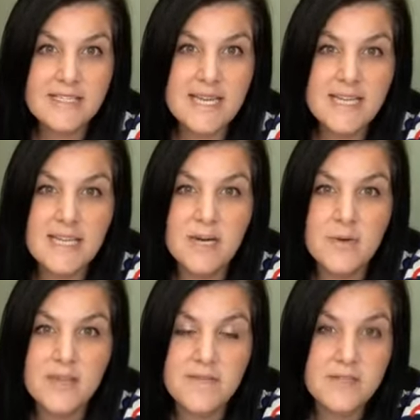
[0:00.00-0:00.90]
Dana here
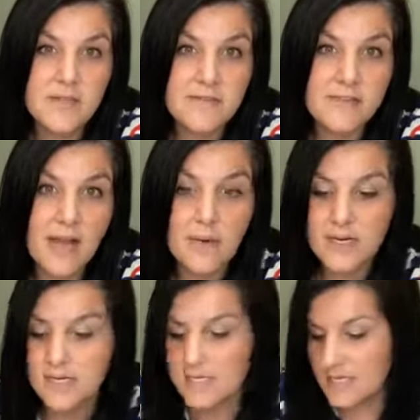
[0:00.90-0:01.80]
with Love Soul of
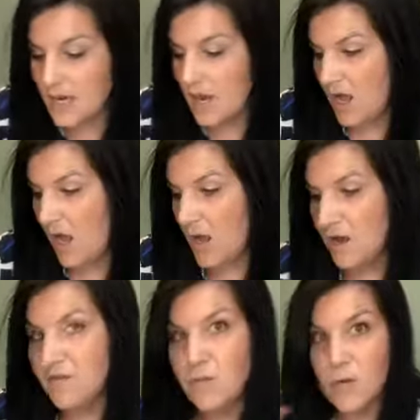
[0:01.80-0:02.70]
Flowers. On
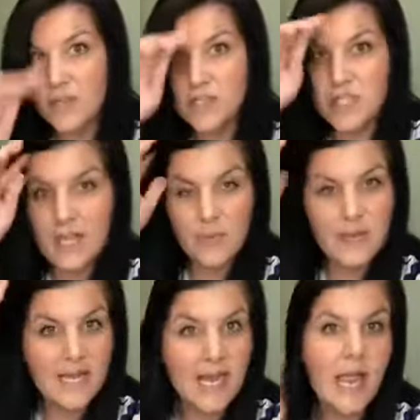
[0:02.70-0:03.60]
our 4th of July
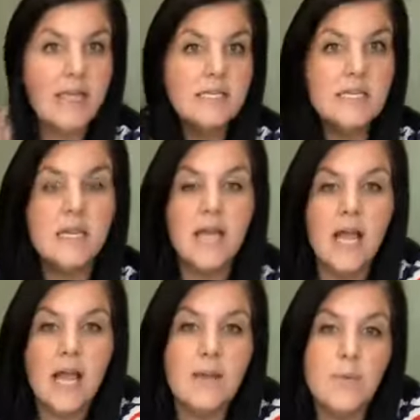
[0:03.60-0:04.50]
weekend,
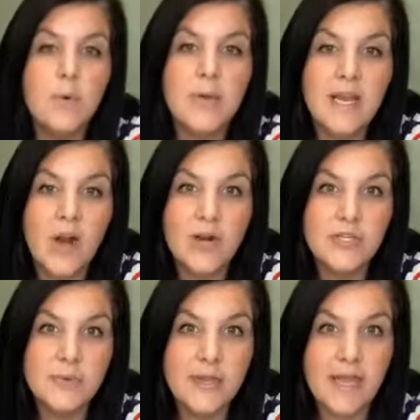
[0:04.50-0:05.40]
we are
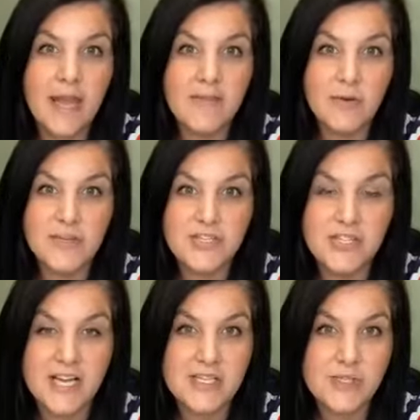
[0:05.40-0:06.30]
doing a 4th of
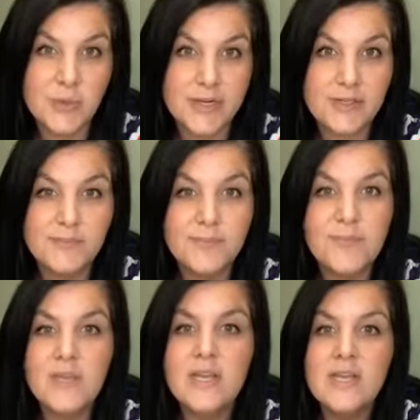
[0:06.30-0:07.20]
July tutorial.
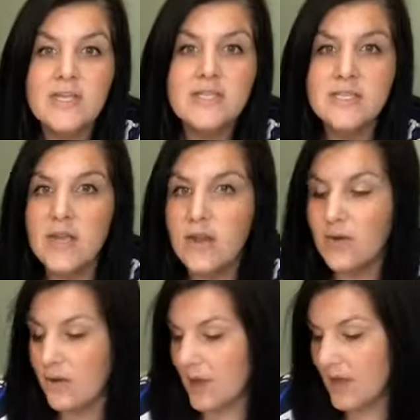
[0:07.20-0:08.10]
So
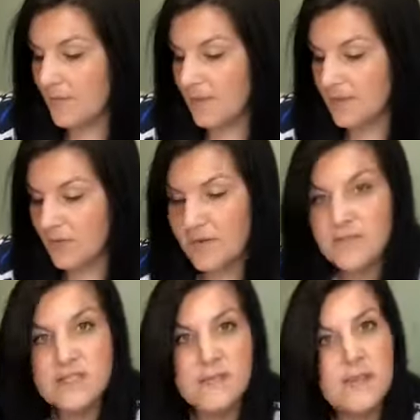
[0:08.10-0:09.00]
I'm gonna wait
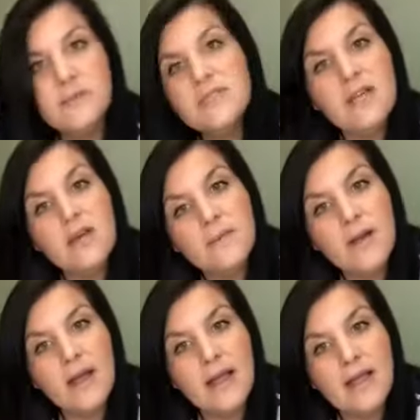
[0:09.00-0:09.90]
for some people to come
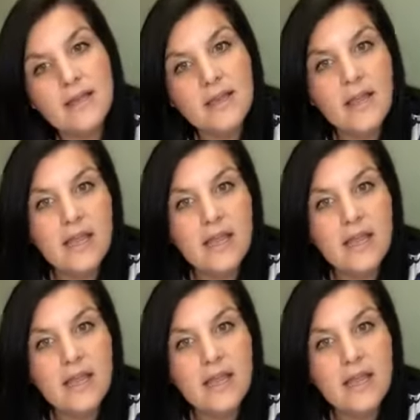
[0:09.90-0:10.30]
on,